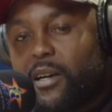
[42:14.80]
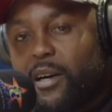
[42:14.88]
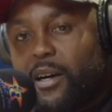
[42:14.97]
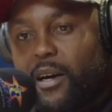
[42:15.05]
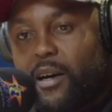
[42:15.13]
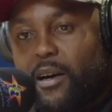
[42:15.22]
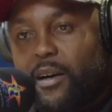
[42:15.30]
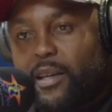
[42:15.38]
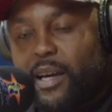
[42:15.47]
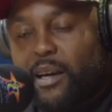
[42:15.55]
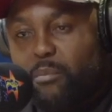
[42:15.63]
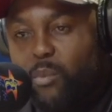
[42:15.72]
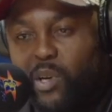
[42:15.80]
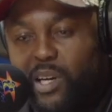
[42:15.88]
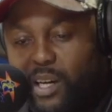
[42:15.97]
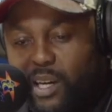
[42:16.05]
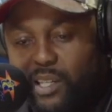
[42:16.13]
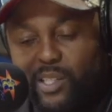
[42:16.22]
Uh, yeah,
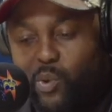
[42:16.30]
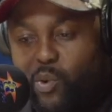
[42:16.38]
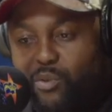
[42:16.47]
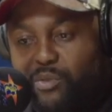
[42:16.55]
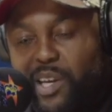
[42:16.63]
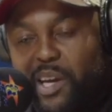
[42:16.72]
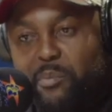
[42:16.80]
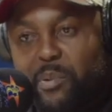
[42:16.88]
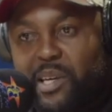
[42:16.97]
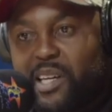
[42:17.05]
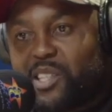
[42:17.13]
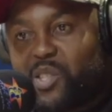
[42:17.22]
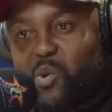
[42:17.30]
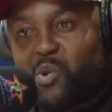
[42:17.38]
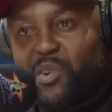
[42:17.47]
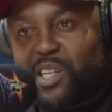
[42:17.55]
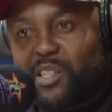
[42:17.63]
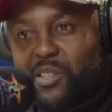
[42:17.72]
Mula underscore VIP
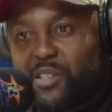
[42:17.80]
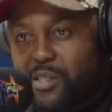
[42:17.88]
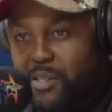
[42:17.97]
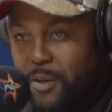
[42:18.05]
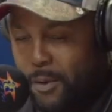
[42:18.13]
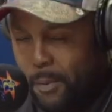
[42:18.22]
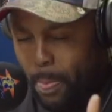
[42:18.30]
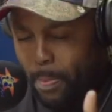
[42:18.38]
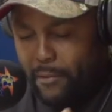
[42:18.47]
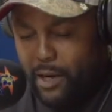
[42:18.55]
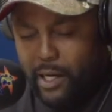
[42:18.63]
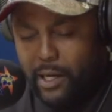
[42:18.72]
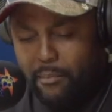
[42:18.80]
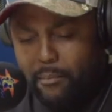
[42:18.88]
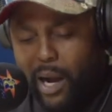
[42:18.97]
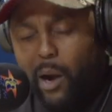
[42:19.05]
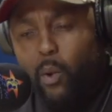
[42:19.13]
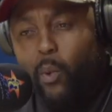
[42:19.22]
underscore rentals. Mm-hmm.
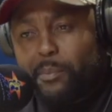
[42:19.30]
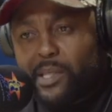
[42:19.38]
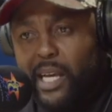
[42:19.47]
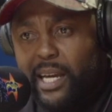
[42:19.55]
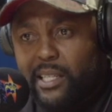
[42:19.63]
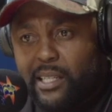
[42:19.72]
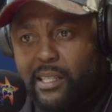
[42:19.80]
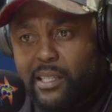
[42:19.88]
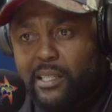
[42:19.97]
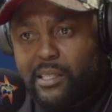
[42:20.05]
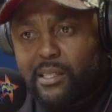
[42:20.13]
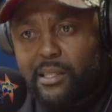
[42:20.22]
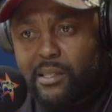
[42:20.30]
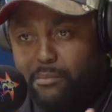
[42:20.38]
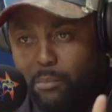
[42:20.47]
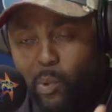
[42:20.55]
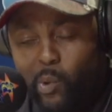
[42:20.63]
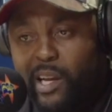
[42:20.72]
Um, our website is
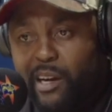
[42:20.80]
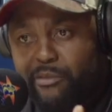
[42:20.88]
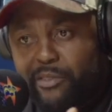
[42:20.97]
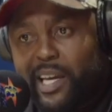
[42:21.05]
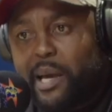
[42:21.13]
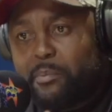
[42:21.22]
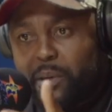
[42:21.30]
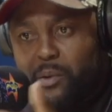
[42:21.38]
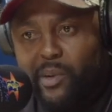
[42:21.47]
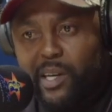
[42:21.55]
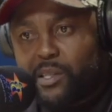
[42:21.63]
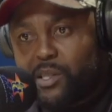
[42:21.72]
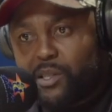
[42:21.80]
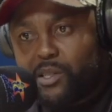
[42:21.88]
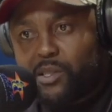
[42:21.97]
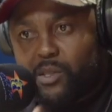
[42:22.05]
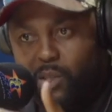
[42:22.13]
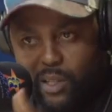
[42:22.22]

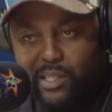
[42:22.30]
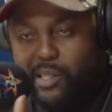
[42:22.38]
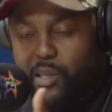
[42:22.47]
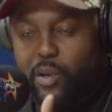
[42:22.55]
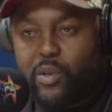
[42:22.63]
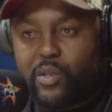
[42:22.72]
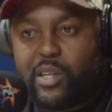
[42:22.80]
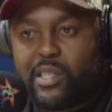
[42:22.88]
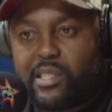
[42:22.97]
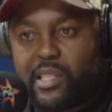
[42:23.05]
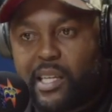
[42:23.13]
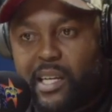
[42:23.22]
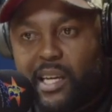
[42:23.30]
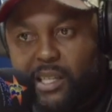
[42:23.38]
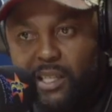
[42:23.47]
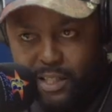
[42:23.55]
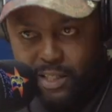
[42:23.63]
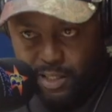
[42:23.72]
mulaviprentals.co.za.
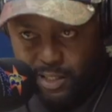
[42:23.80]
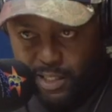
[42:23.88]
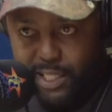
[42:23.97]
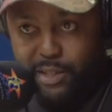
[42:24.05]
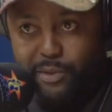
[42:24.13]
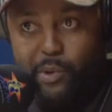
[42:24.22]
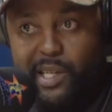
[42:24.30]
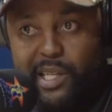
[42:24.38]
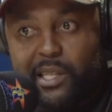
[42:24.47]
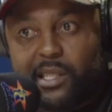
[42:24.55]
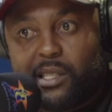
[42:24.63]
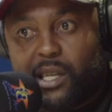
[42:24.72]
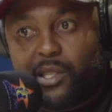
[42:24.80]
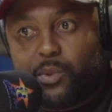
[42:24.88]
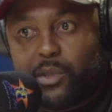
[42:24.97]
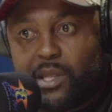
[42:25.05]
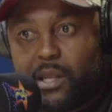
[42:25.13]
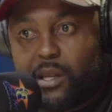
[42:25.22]
Mm-hmm. That's if you want to get in
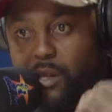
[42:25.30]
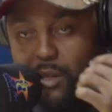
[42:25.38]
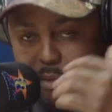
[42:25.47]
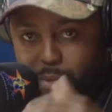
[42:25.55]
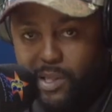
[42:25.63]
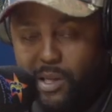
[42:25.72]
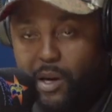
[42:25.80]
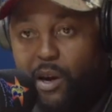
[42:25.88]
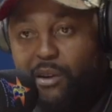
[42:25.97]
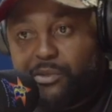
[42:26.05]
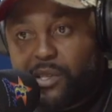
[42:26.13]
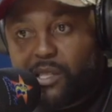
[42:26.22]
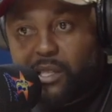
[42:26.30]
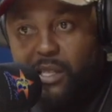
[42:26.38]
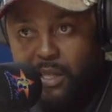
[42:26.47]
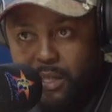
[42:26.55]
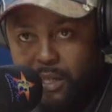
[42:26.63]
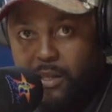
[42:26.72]
touch with uh, with our office.
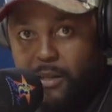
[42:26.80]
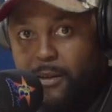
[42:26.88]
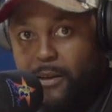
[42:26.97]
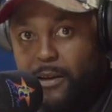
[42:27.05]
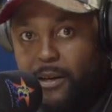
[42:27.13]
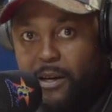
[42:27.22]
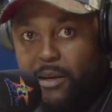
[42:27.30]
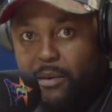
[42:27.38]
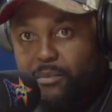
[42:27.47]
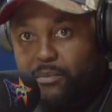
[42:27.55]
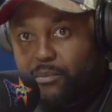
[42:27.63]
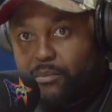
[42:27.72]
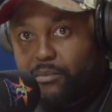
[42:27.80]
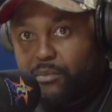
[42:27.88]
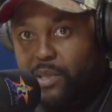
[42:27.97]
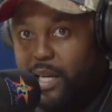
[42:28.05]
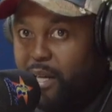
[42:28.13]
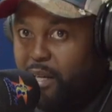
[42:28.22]
Mm-hmm
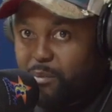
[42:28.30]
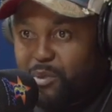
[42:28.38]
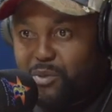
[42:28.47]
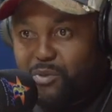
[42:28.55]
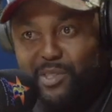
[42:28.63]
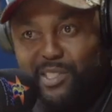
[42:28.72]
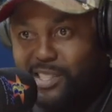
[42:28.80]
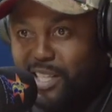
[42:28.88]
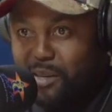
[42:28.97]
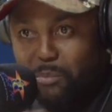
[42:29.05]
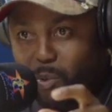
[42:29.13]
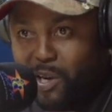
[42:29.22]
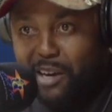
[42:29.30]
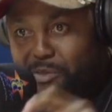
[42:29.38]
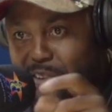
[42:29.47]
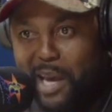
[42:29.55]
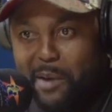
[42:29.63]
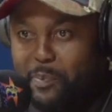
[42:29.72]
um yeah but if you just say mula
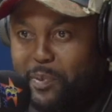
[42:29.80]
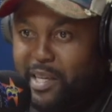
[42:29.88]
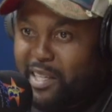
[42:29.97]
vip